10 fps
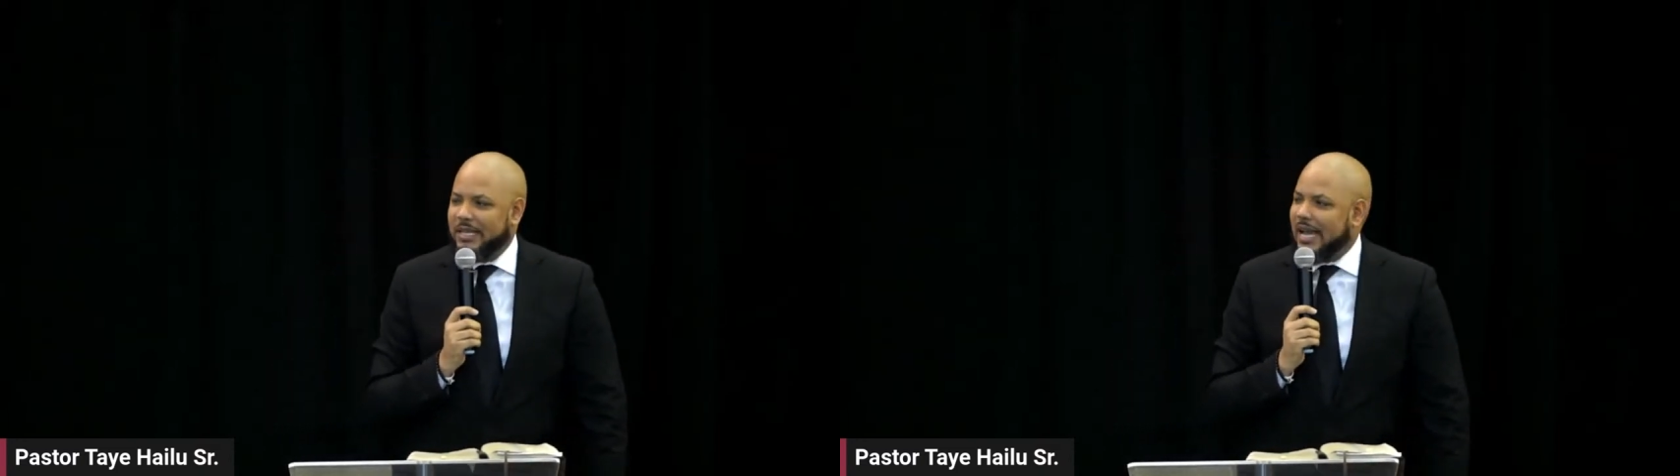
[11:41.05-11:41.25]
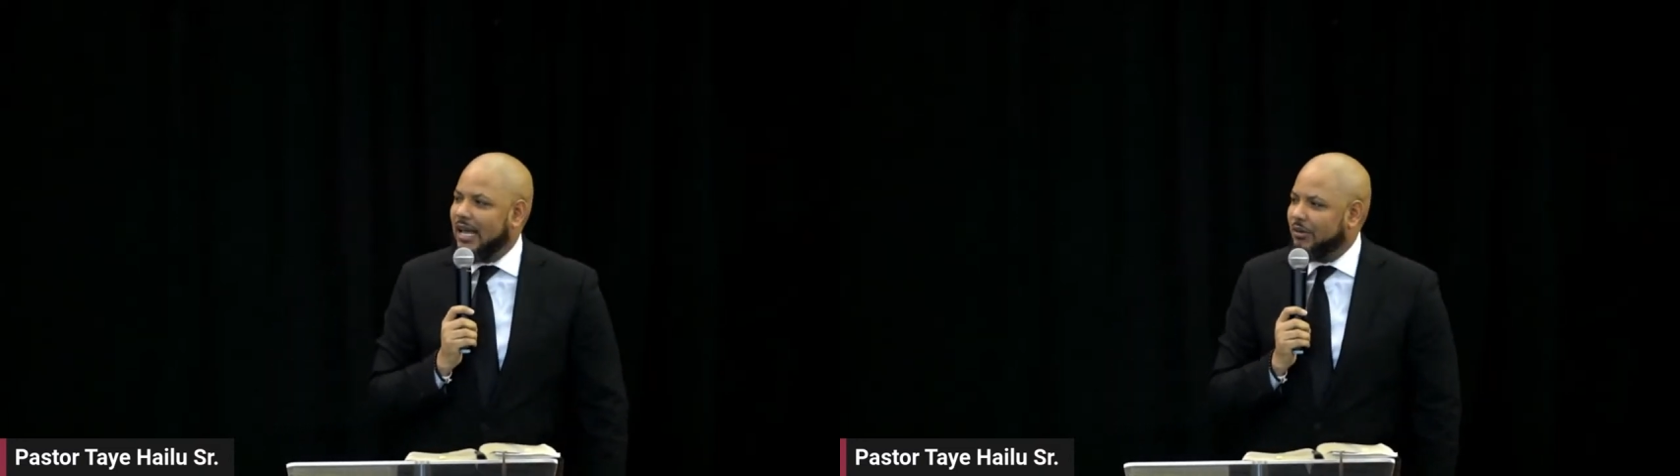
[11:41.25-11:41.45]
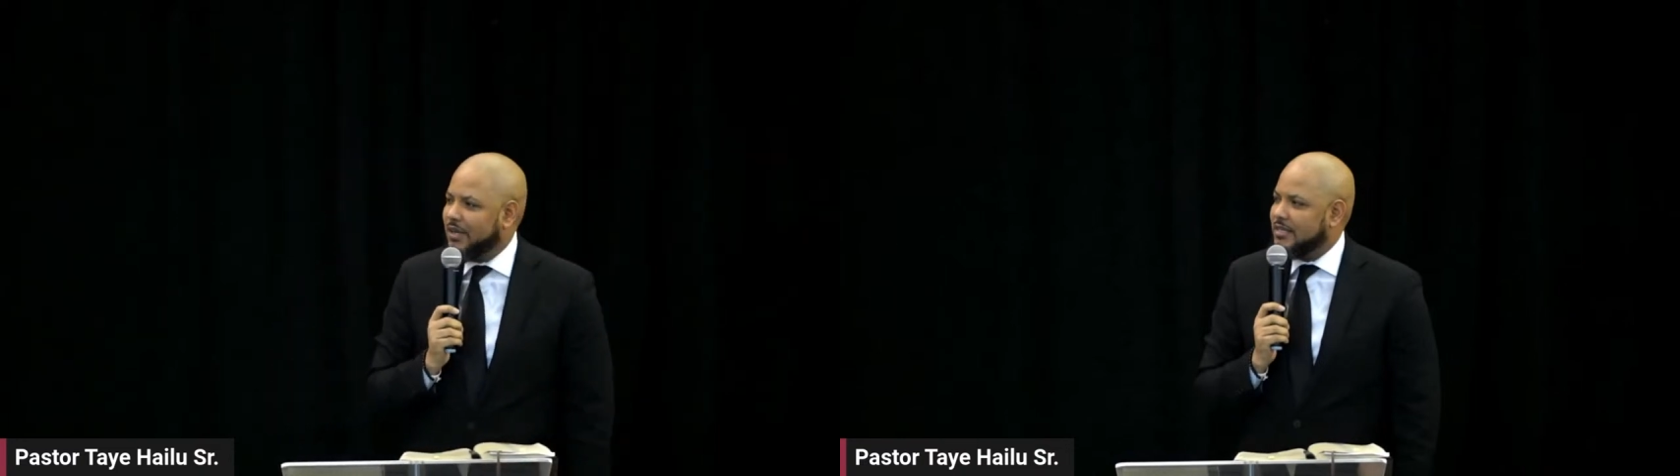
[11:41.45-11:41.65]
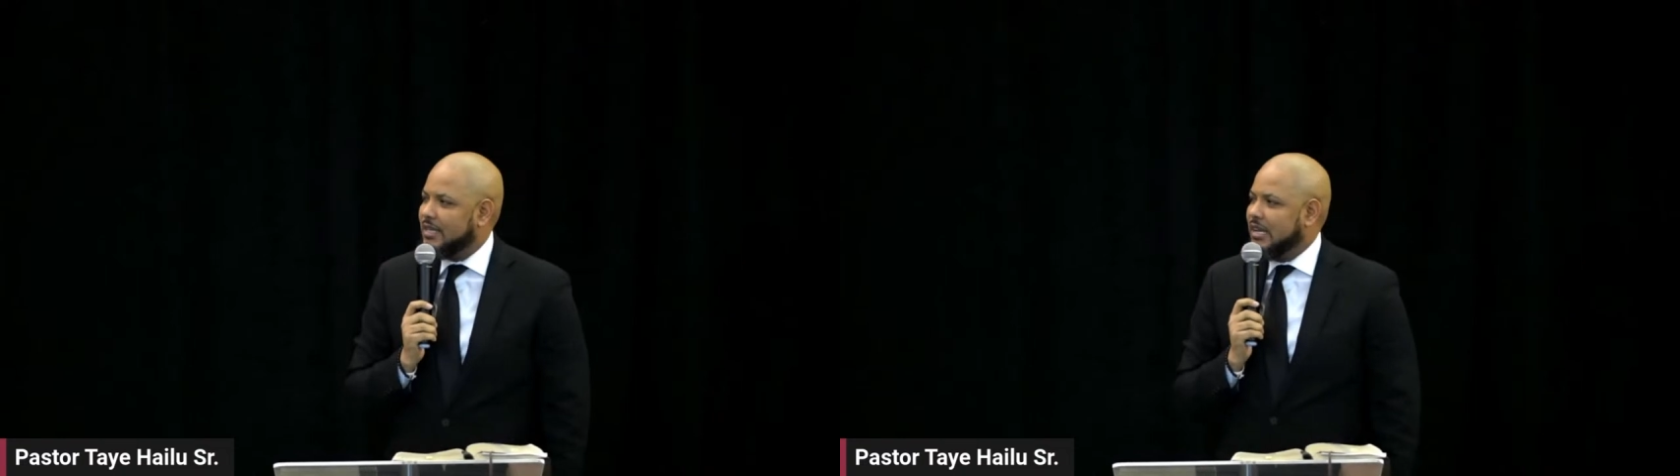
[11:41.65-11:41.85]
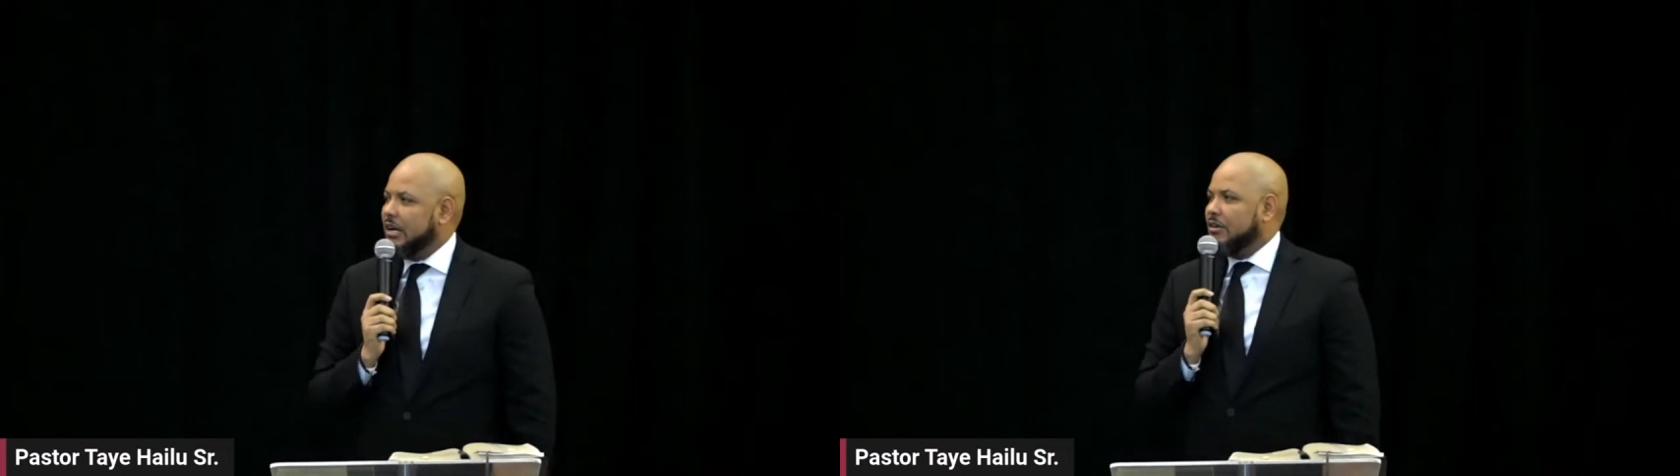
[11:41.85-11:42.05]
calories,
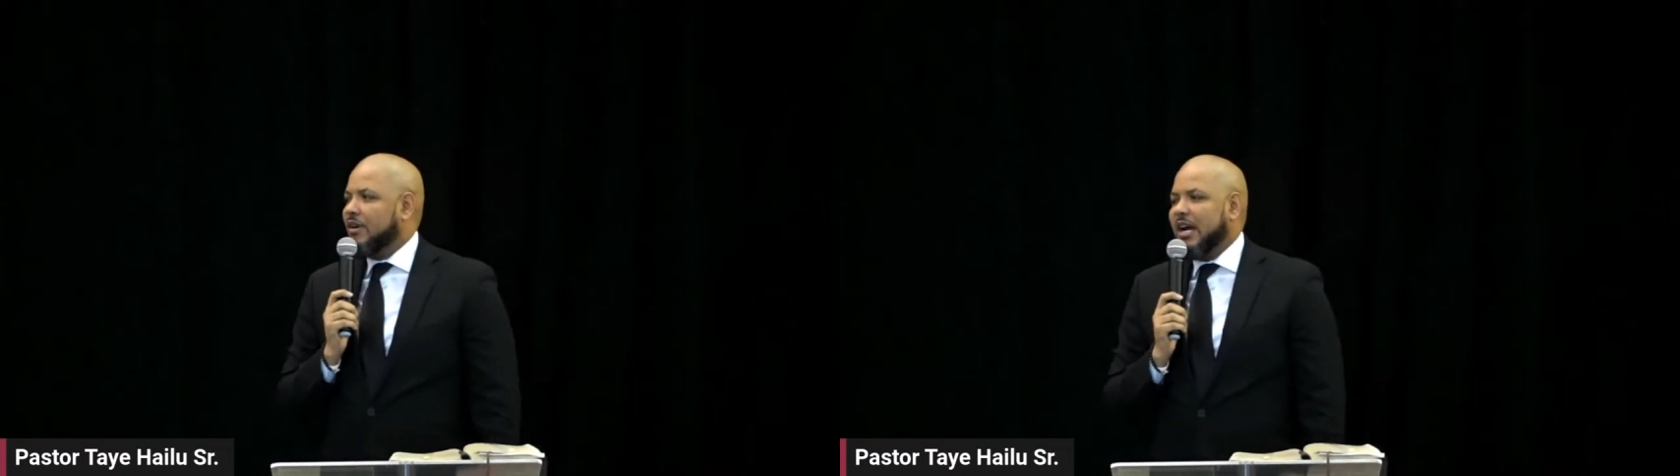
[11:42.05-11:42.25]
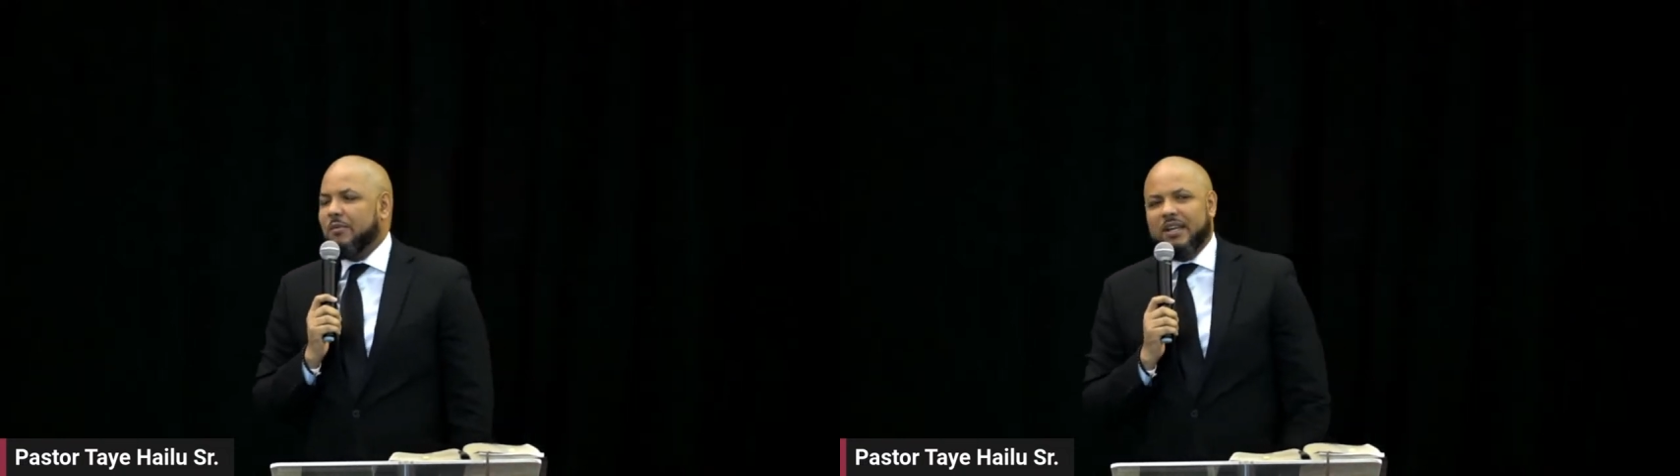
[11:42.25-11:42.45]
right?